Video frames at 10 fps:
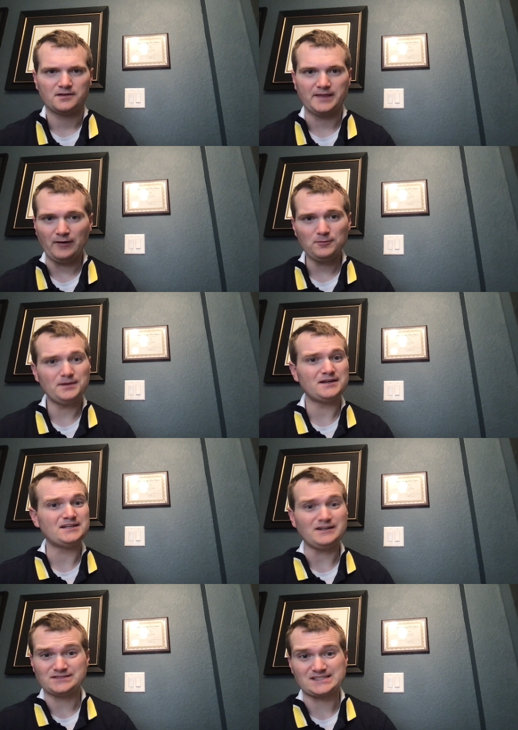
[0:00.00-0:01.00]
that would be
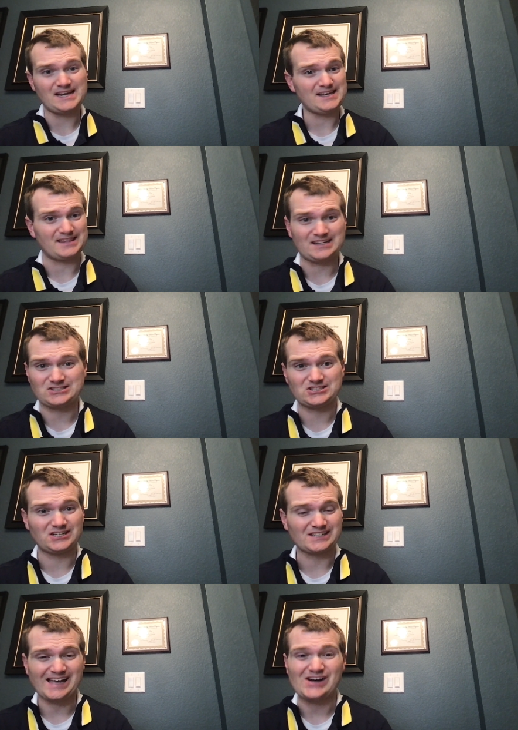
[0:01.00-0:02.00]
enough to take that
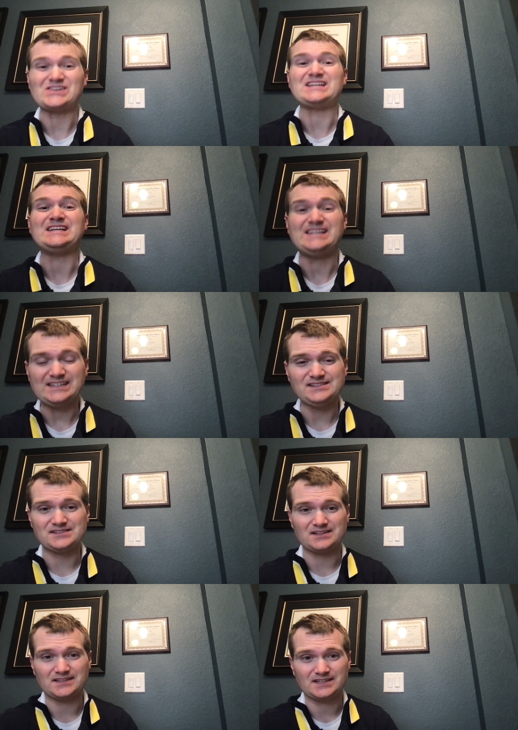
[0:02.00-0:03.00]
chunk out
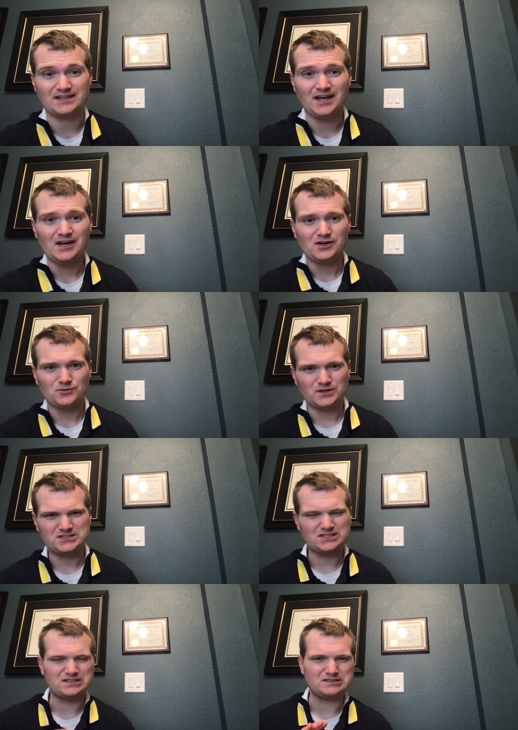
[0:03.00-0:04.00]
easily,
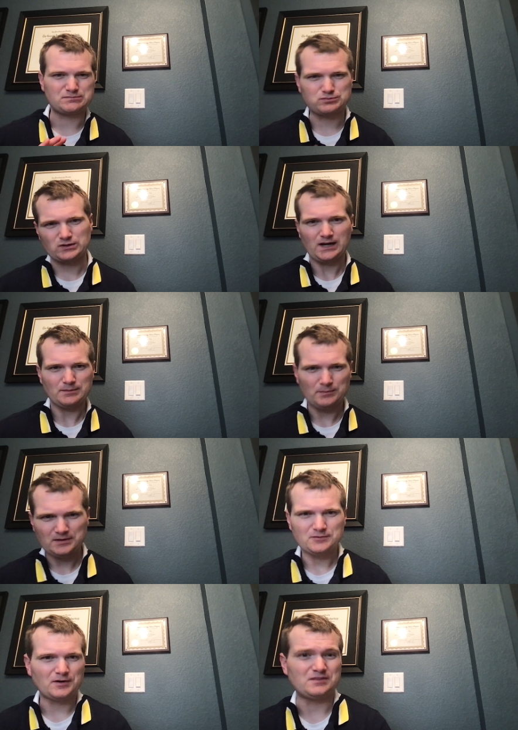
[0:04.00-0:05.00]
which is
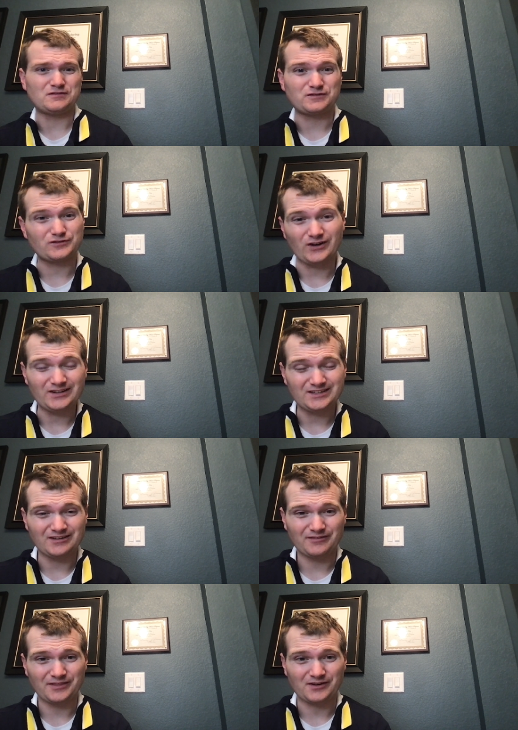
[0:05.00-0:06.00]
probably where the front
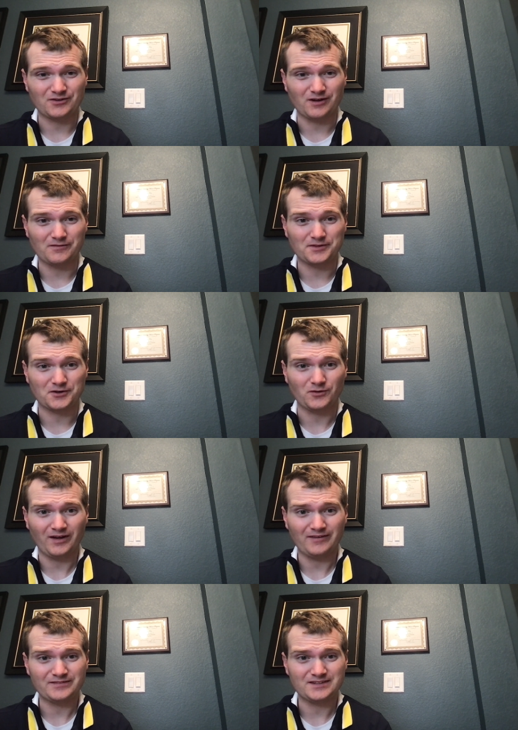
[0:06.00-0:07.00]
of the of the
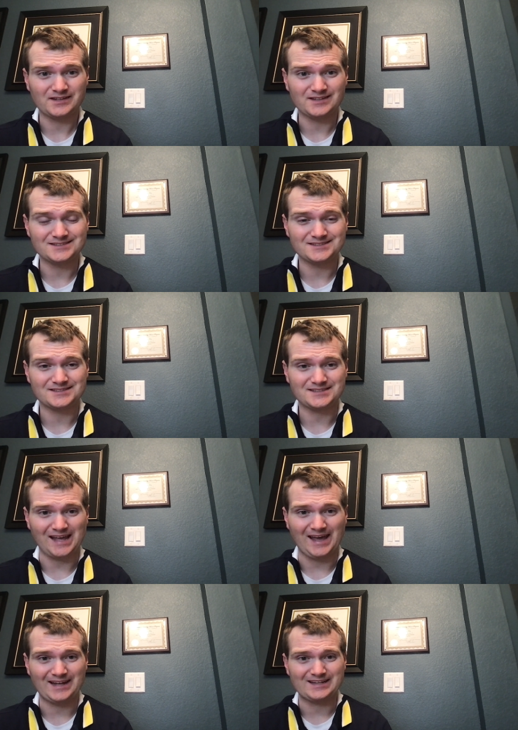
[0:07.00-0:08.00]
craft is,
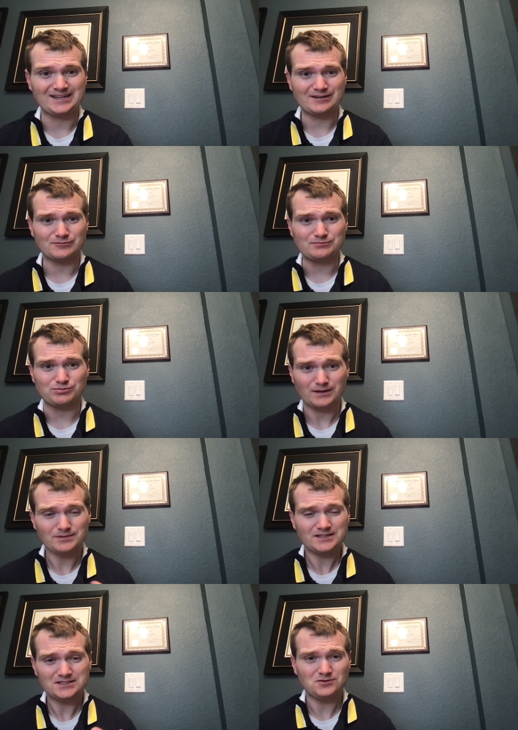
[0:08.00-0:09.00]
and it would
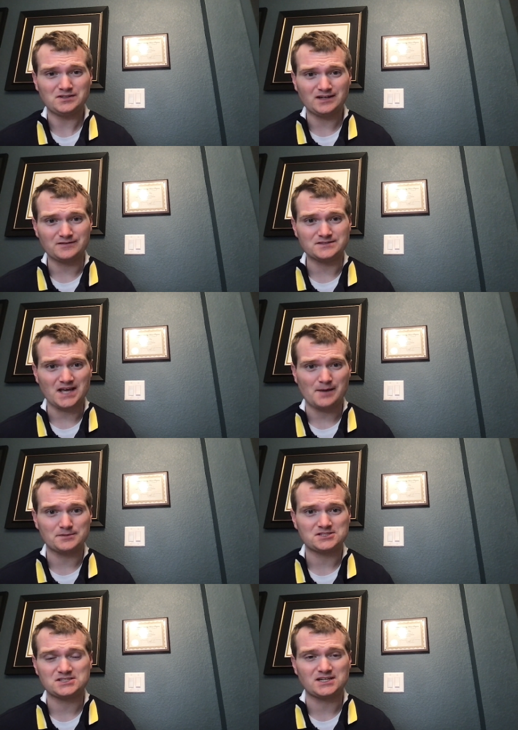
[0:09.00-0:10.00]
probably do enough
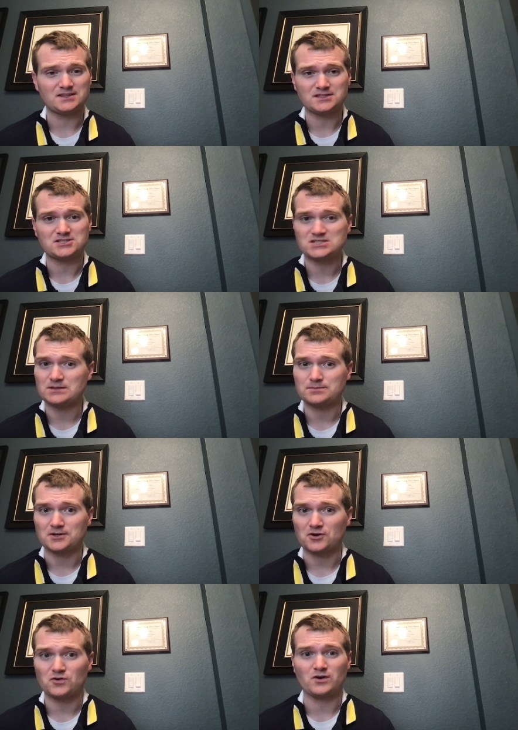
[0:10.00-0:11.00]
damage to get the ship to,
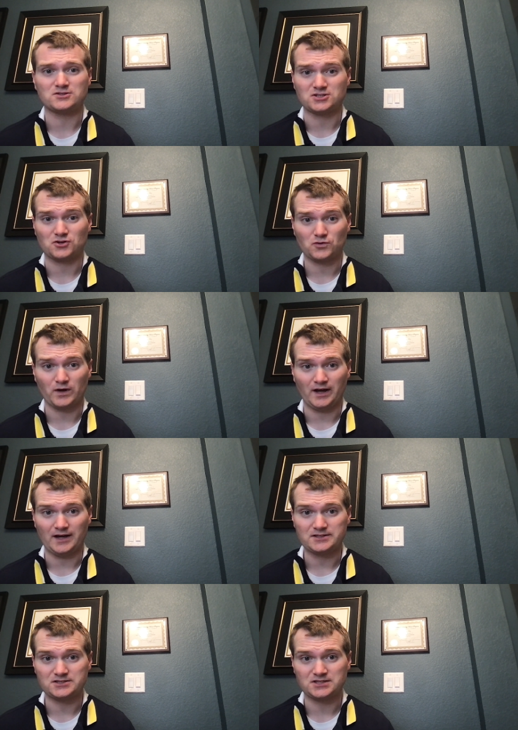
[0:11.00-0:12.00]
cr to
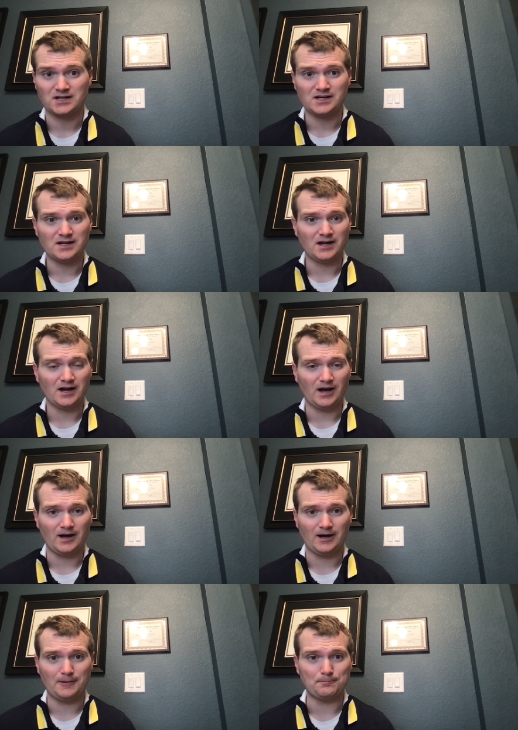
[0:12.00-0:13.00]
crash.
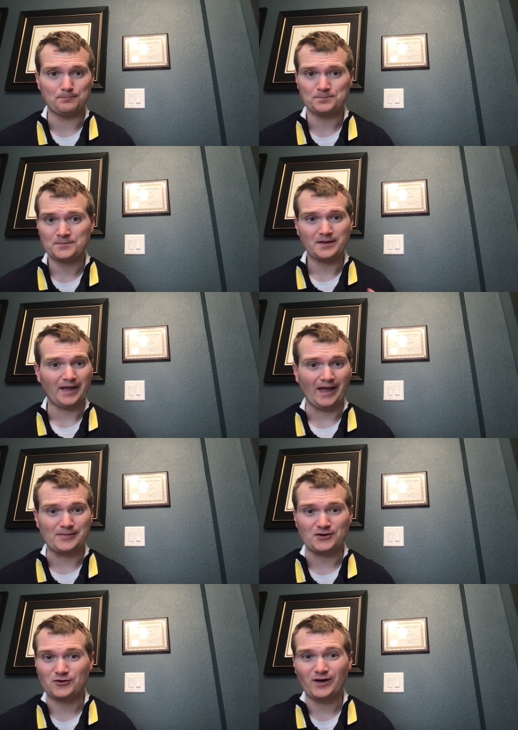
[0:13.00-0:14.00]
Um, and
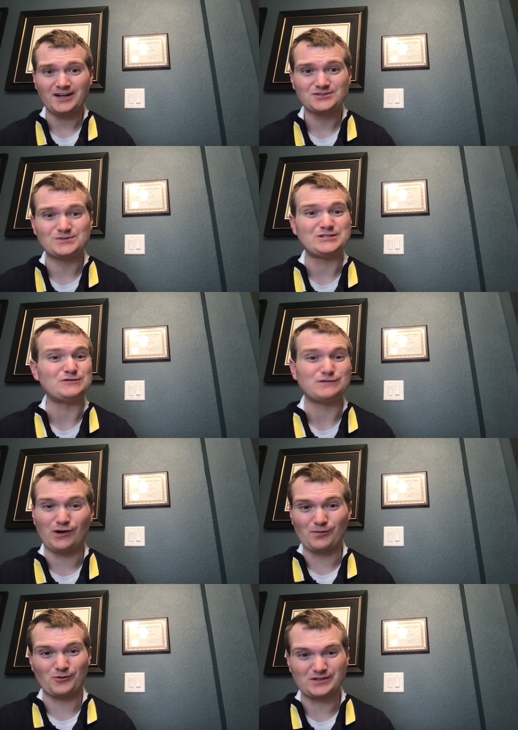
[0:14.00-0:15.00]
the crash would do far more